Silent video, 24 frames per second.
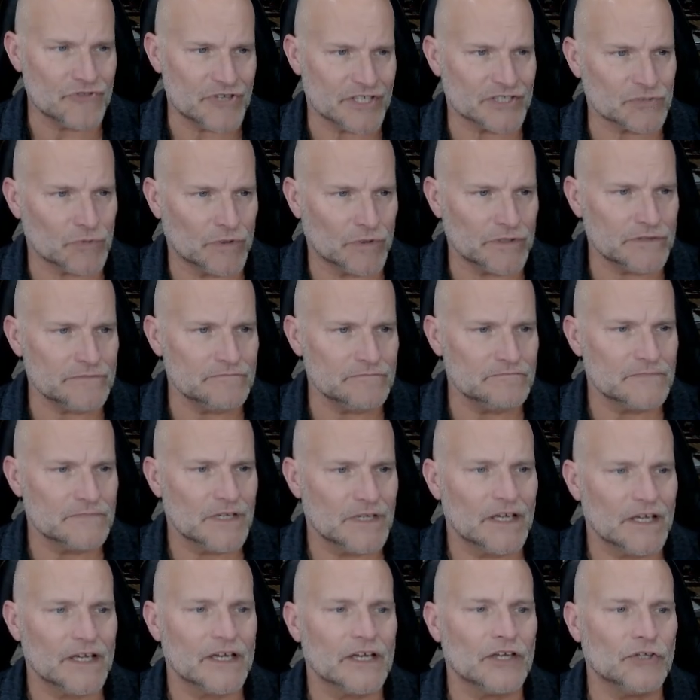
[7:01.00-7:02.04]
one,
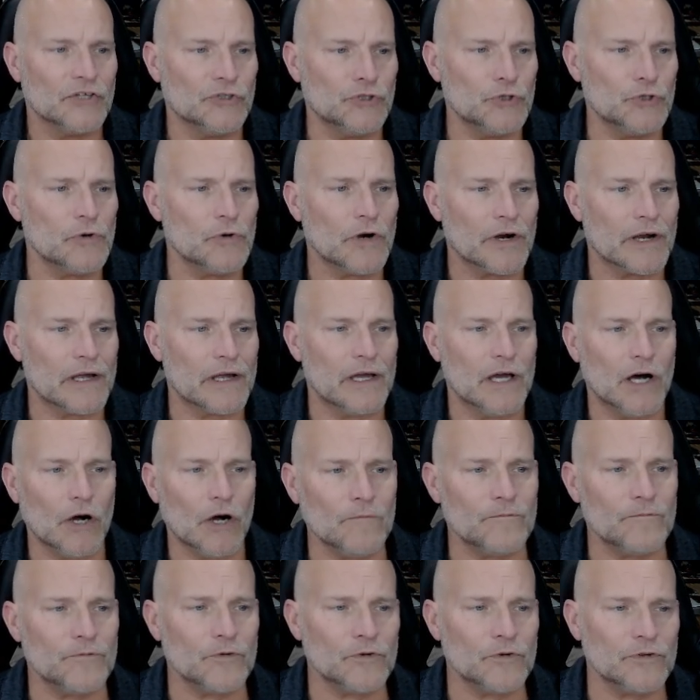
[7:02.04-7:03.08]
you are a
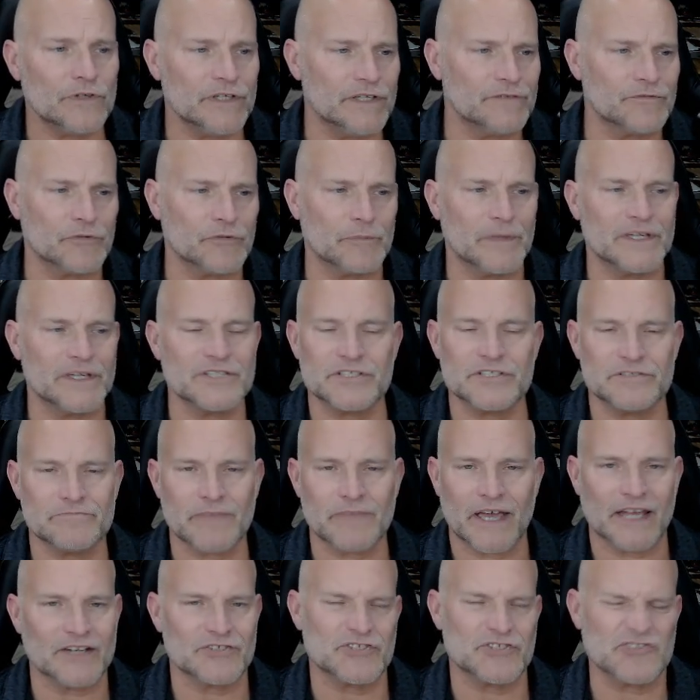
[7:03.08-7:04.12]
helpful information
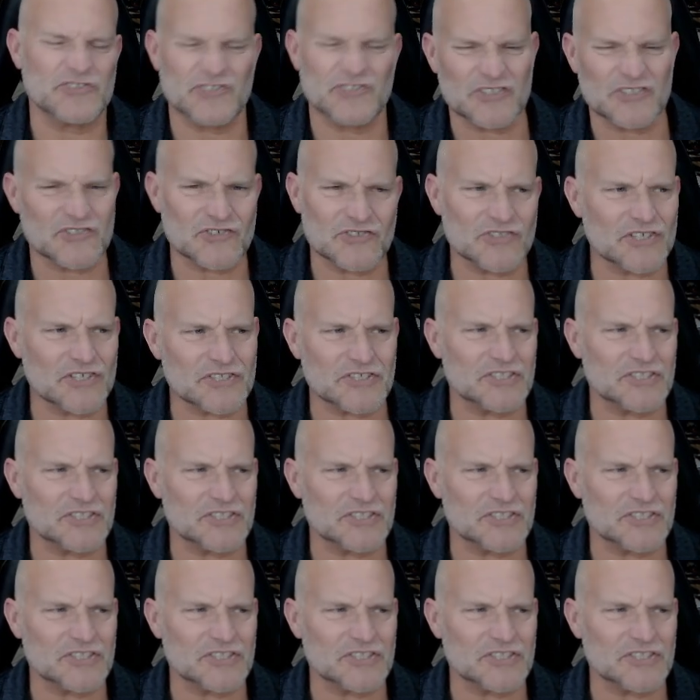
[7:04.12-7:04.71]
manager. This is just an